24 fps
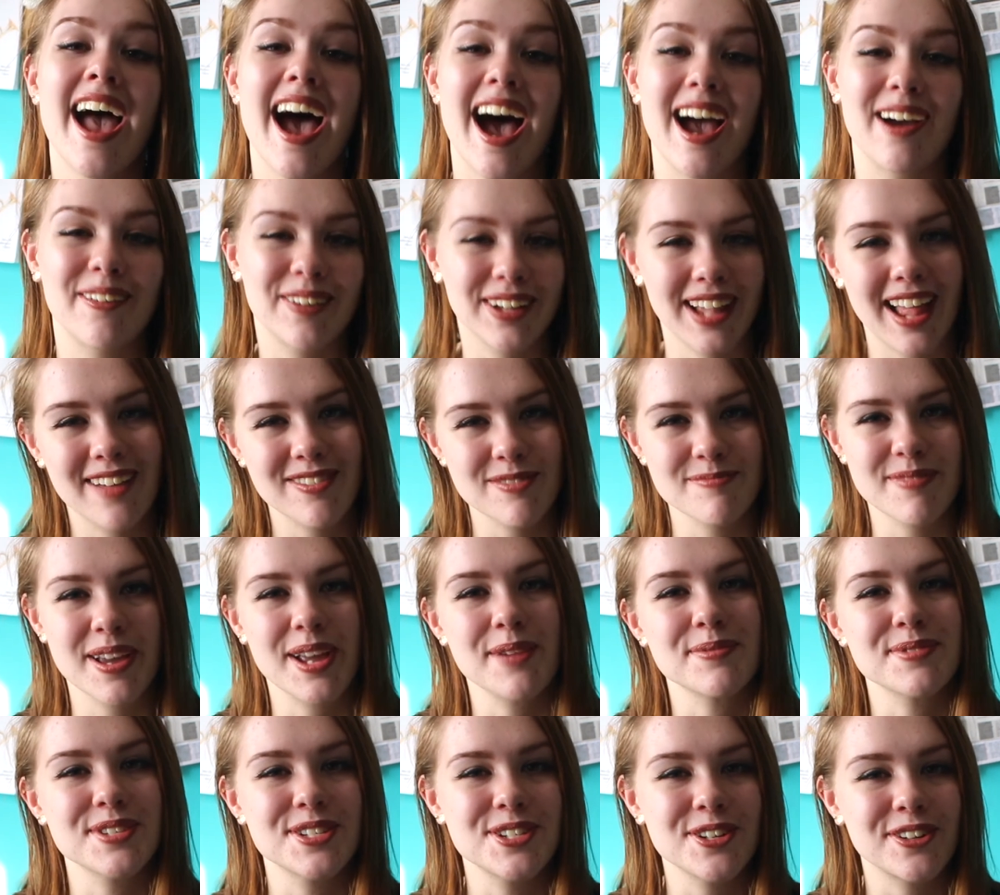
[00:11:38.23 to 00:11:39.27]
I will have a
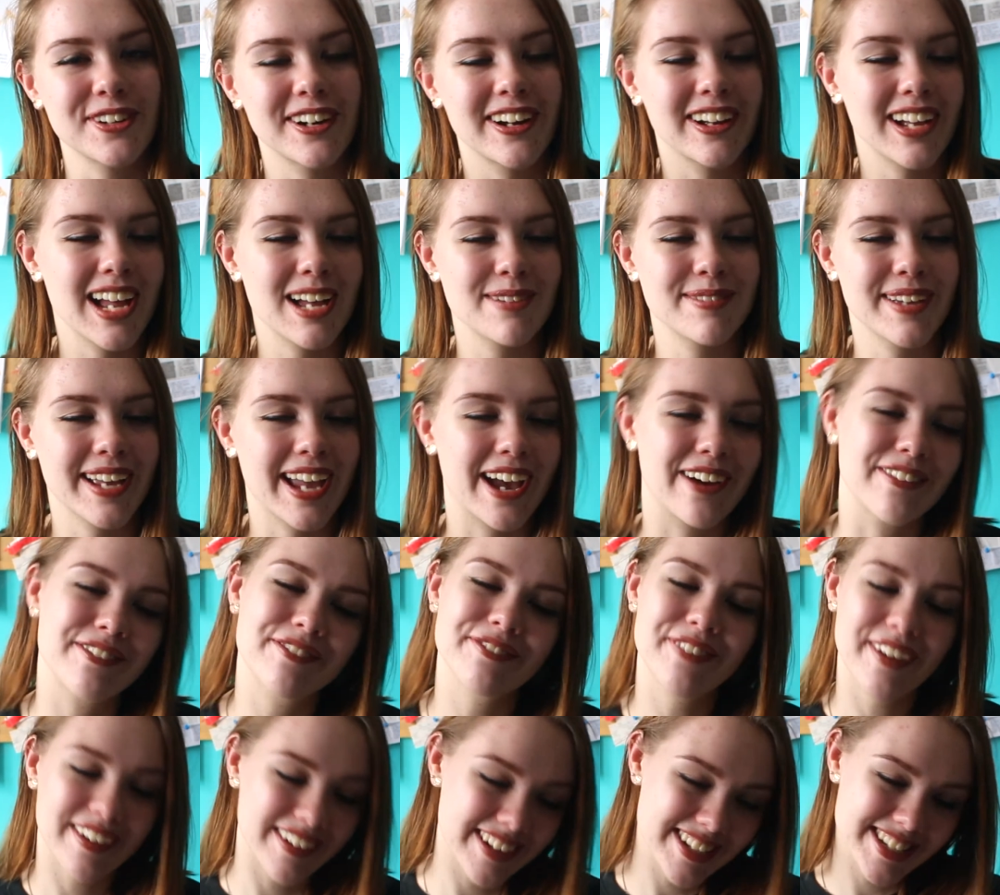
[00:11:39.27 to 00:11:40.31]
makeup tutorial coming out
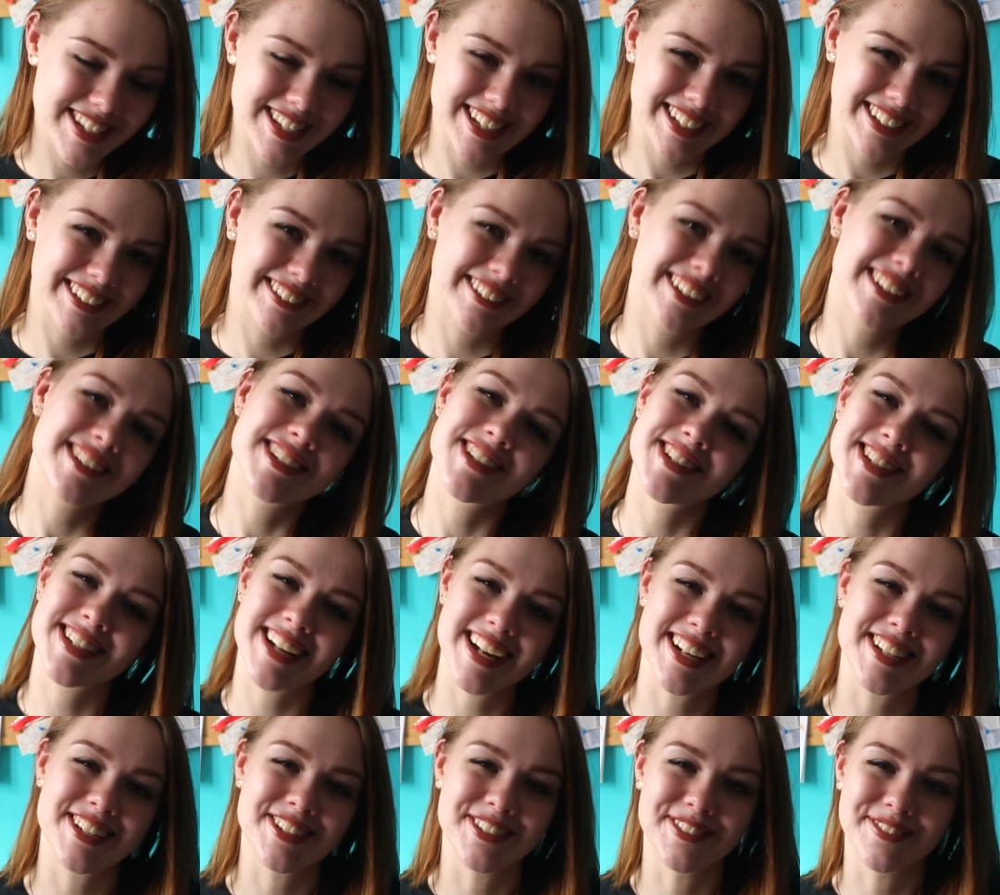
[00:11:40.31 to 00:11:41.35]
very soon, so
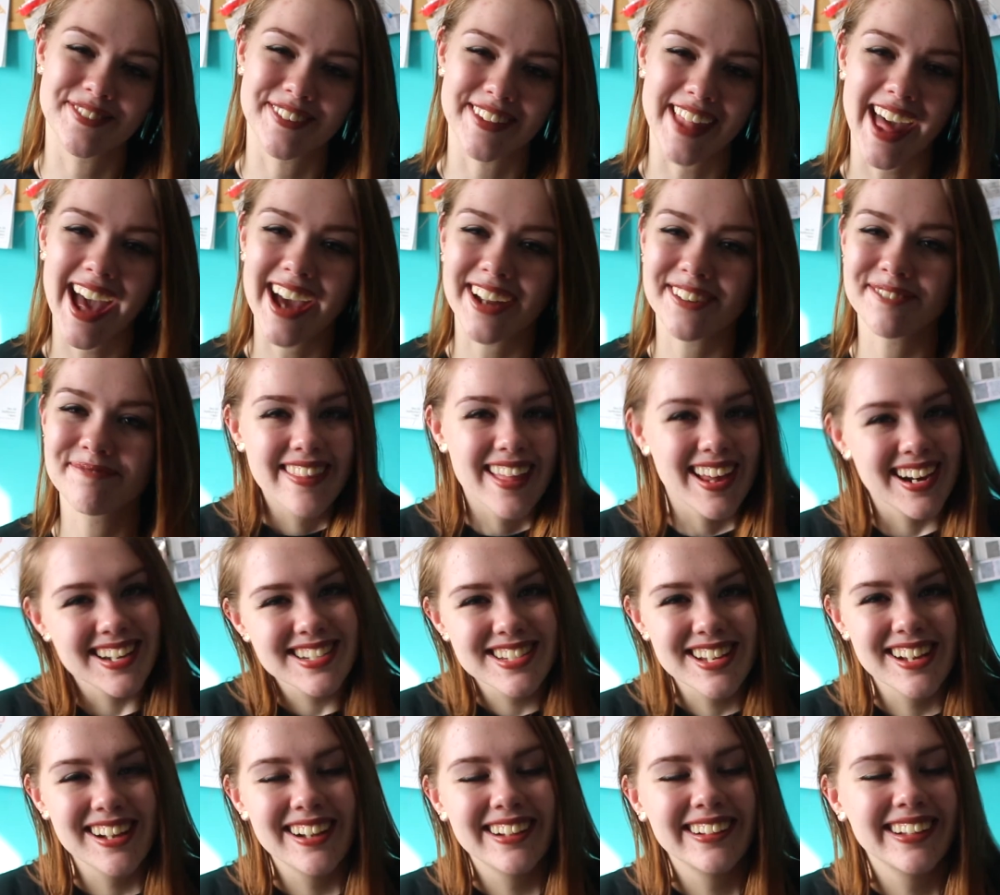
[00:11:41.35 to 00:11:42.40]
stay tuned for that. That
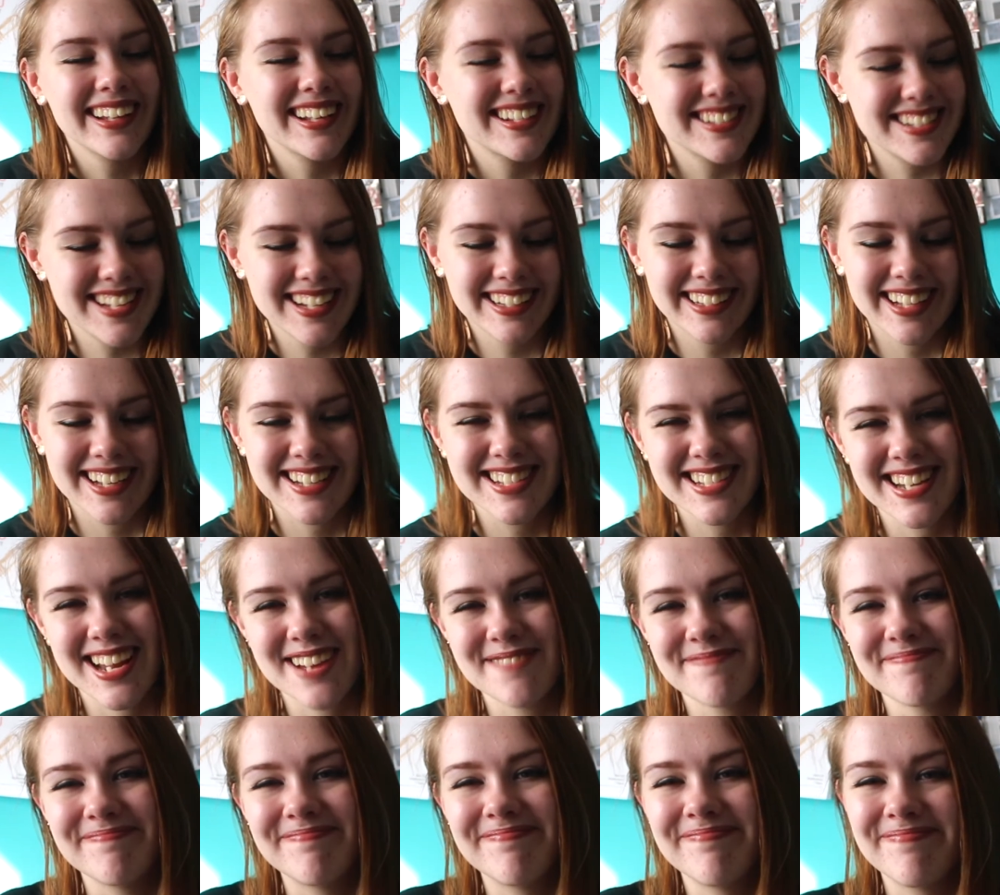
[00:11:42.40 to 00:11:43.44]
is all. Until next
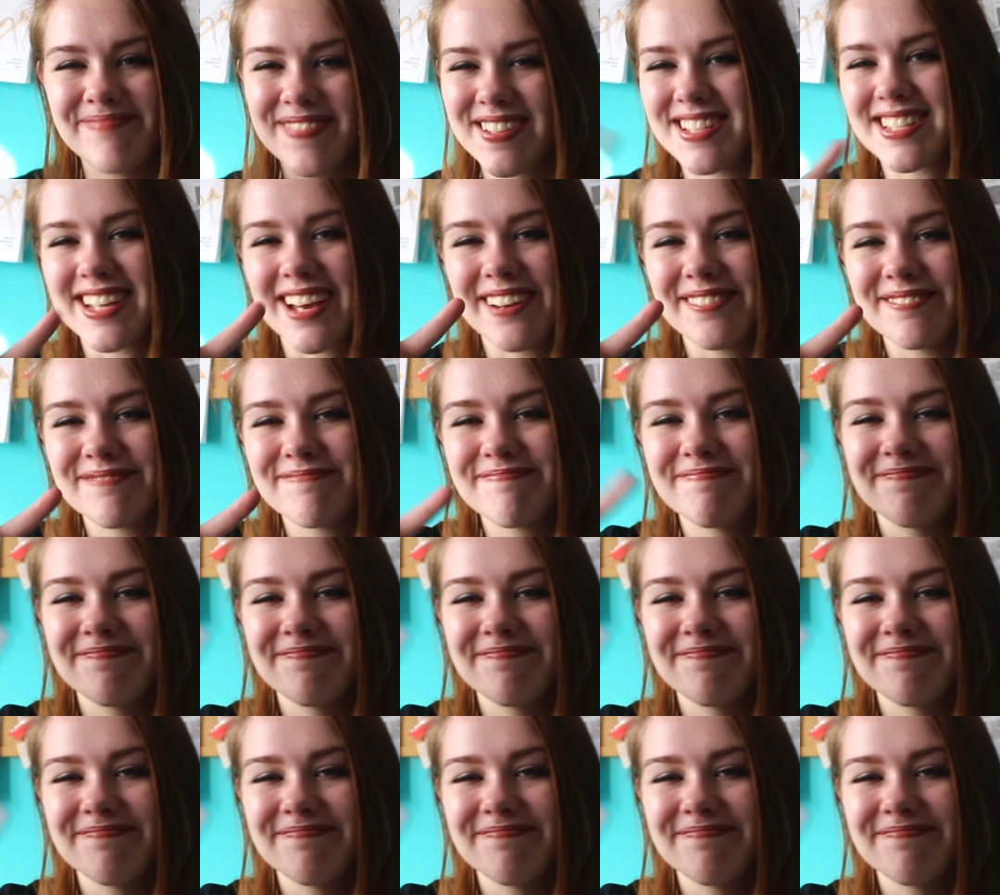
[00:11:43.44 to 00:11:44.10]
time, peace out.